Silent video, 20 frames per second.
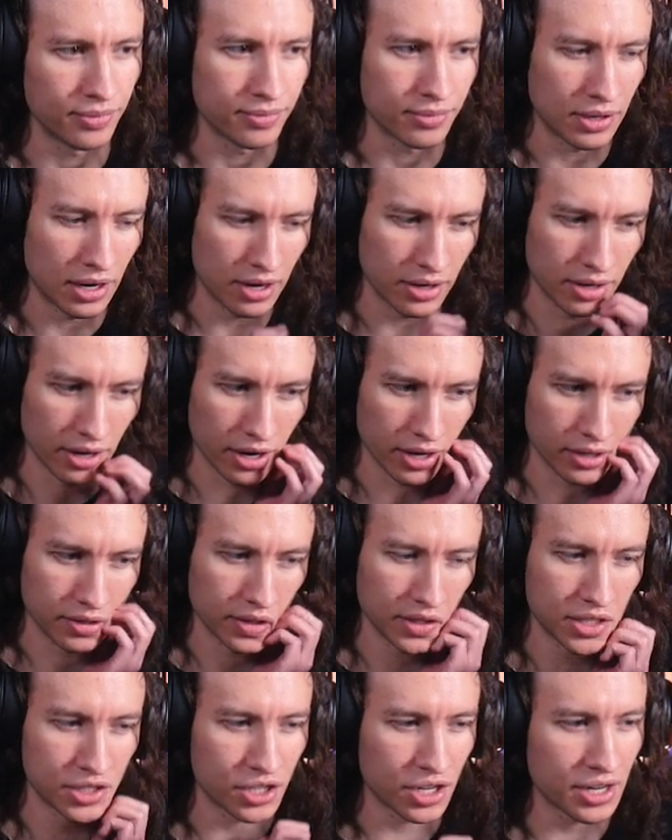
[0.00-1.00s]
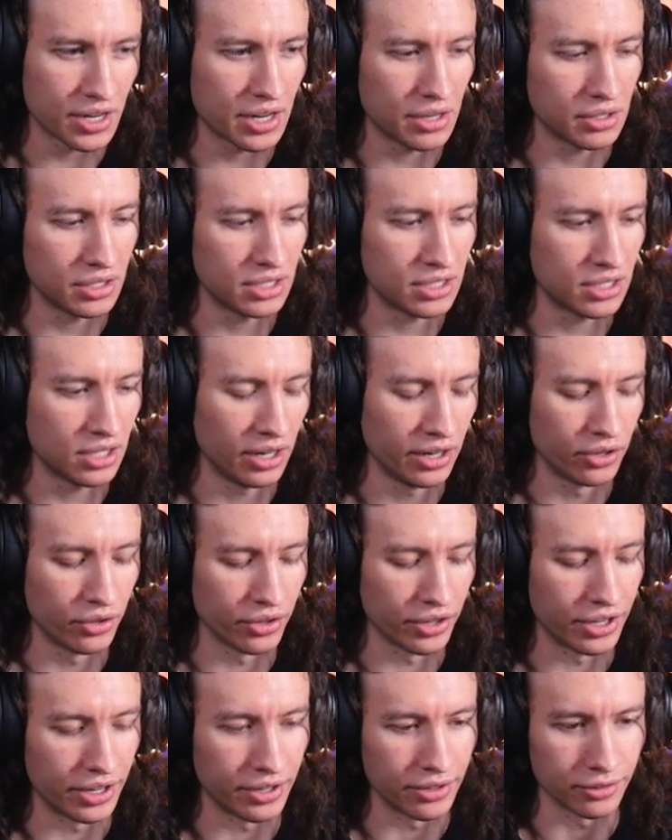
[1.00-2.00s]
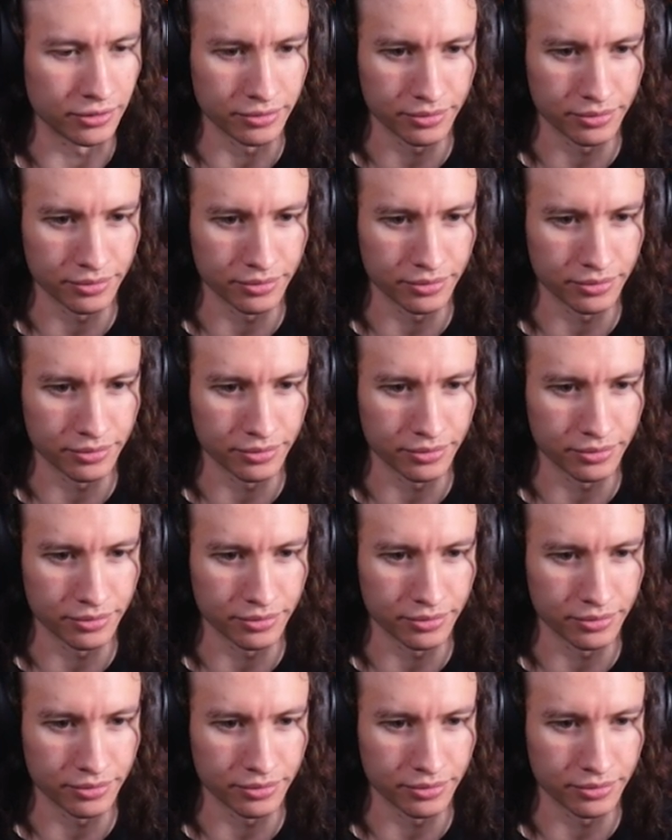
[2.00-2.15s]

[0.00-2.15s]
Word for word: Alright, let's check out this tunnel then.